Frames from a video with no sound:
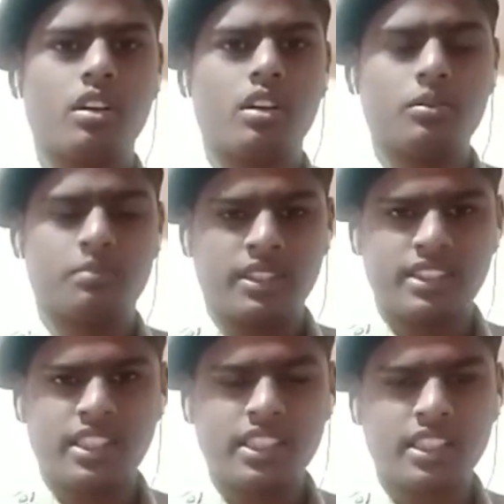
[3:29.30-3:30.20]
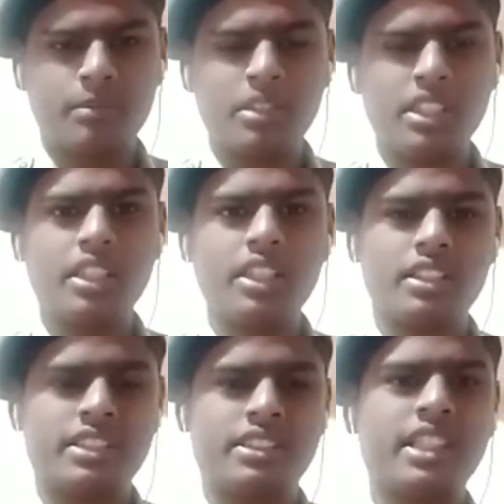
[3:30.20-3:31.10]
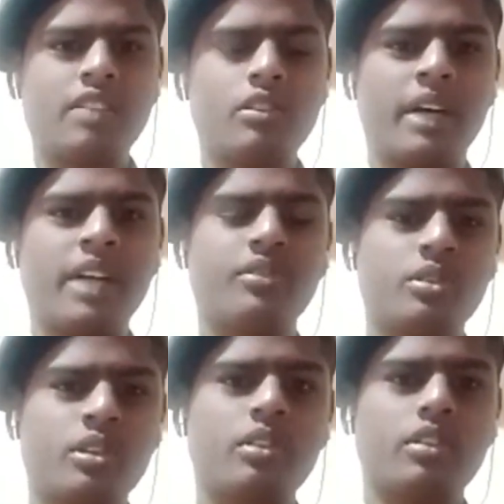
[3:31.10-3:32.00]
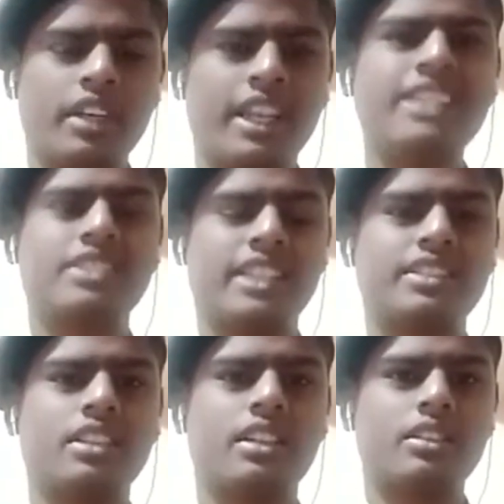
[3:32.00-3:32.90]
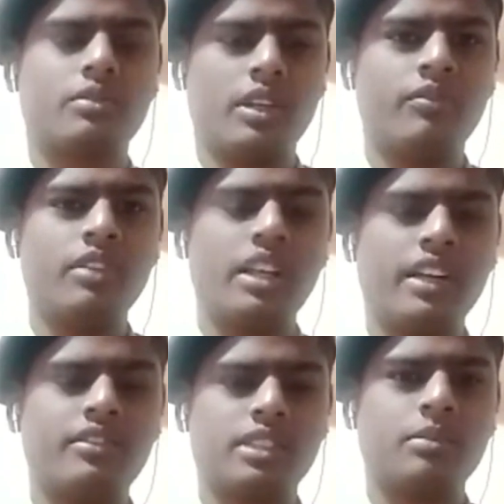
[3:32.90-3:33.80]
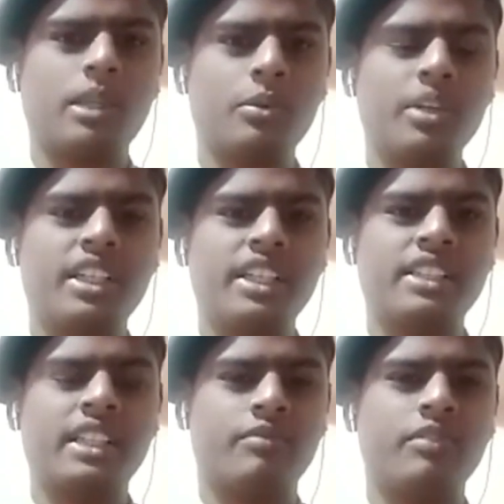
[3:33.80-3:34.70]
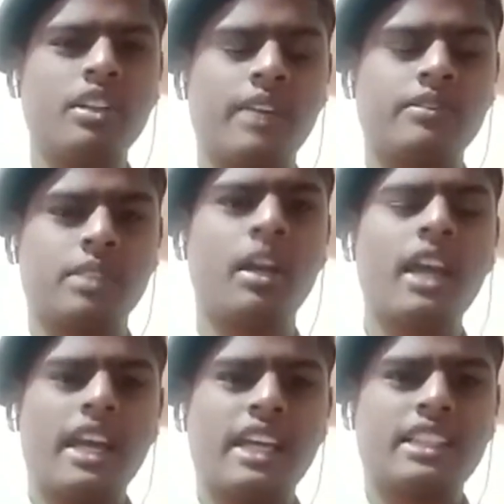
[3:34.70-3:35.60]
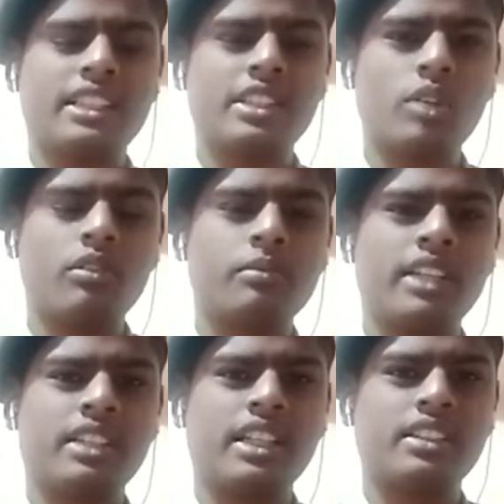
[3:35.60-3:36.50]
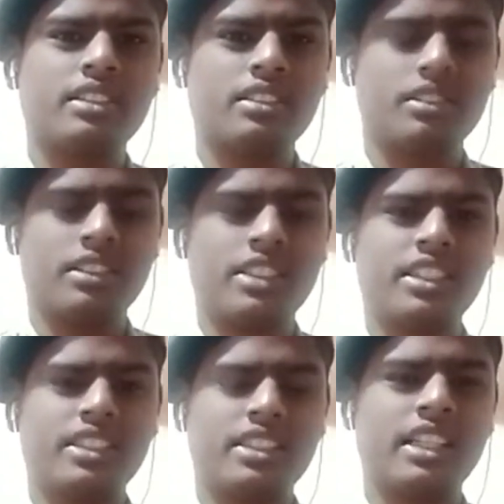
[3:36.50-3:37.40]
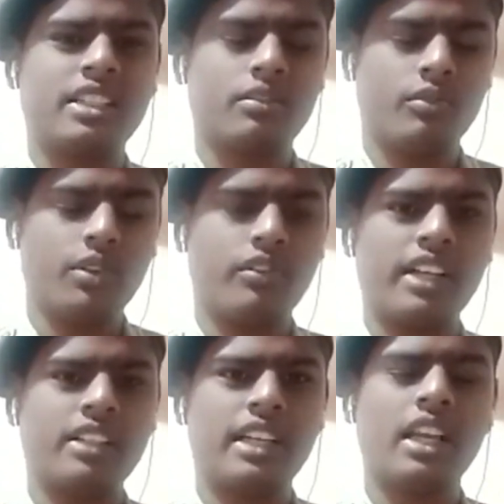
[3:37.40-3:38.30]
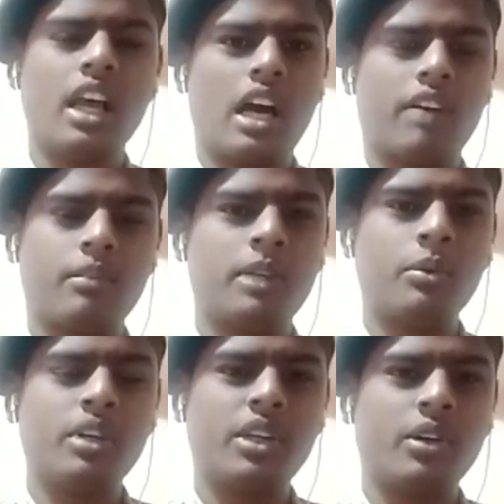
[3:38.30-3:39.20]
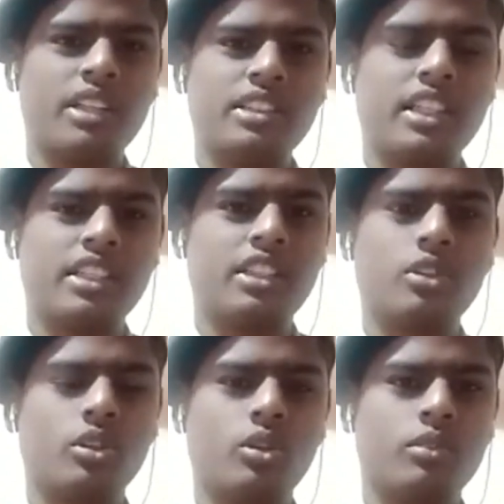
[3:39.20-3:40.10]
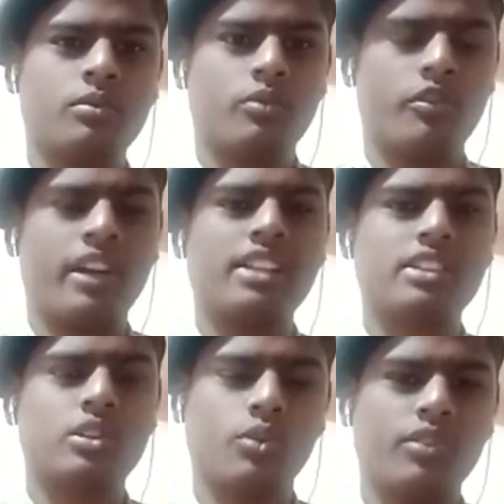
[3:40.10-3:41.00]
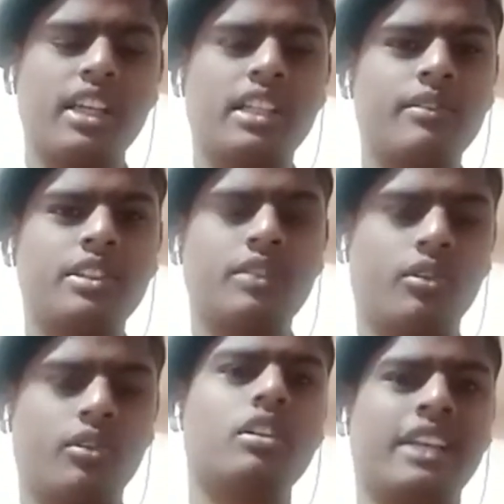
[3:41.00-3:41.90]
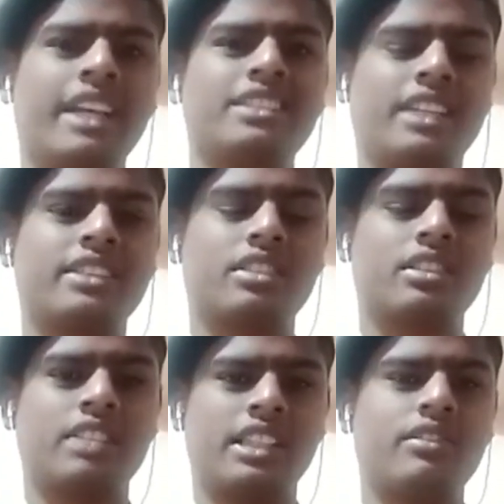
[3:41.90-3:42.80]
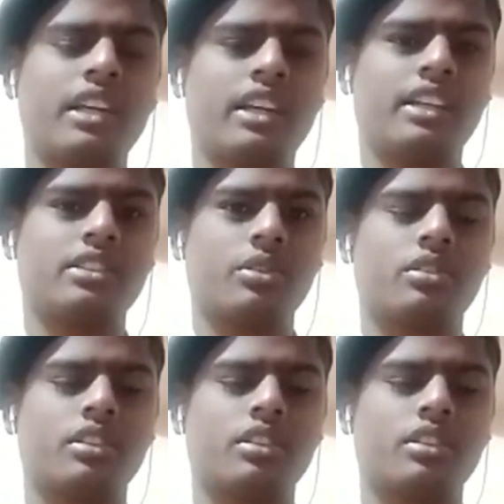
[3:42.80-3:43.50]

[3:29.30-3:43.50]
No, but sir, it completely distract our mind for the next test, na? If we left some WATs and if we left some SRTs, so our mind get distracted that we find that our WAT or SRT did not gone well, sir. So we get deviated for next test, sir. That's why I asked you.